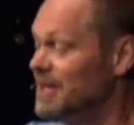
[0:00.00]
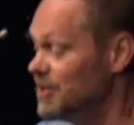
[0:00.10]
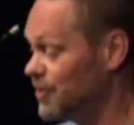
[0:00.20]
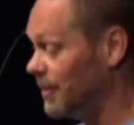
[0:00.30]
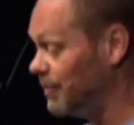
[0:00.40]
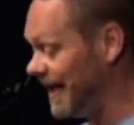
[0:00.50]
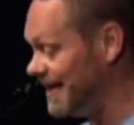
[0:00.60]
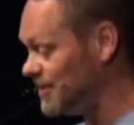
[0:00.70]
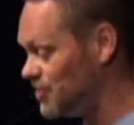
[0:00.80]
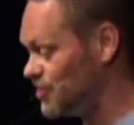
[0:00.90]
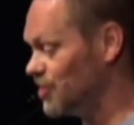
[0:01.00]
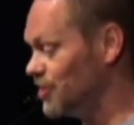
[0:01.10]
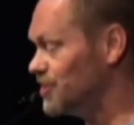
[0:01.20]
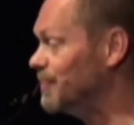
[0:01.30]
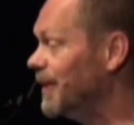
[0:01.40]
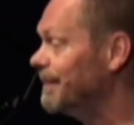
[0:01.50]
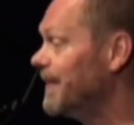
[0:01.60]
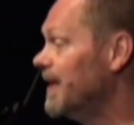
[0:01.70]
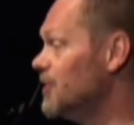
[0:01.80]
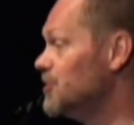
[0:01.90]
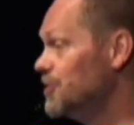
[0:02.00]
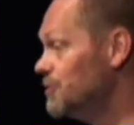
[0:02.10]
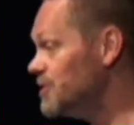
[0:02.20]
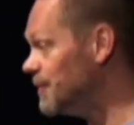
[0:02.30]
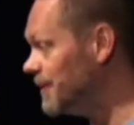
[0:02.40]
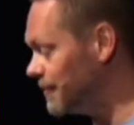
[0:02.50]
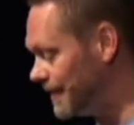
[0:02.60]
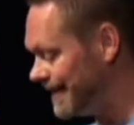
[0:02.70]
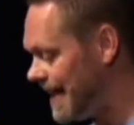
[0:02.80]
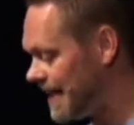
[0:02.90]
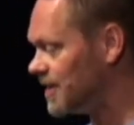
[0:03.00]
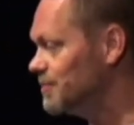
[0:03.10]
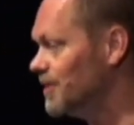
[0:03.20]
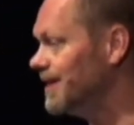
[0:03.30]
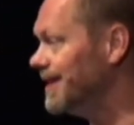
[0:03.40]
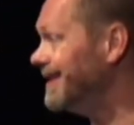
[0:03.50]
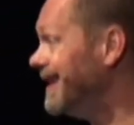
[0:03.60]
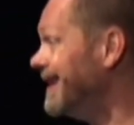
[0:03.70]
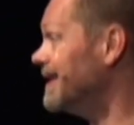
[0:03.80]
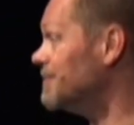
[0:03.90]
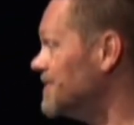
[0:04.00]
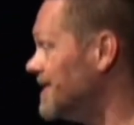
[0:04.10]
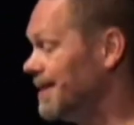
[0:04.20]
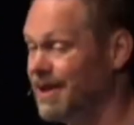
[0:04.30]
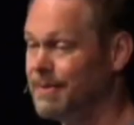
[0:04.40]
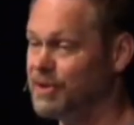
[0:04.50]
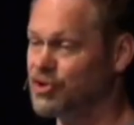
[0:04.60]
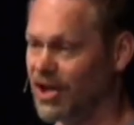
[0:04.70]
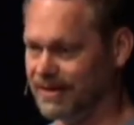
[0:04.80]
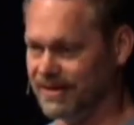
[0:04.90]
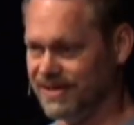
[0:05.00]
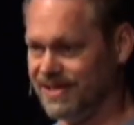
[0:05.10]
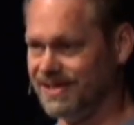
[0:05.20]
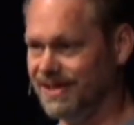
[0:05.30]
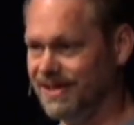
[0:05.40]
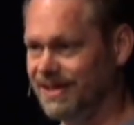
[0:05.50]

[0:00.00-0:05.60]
So they plant this church, but the Jewish people in that community, they get upset, maybe jealous,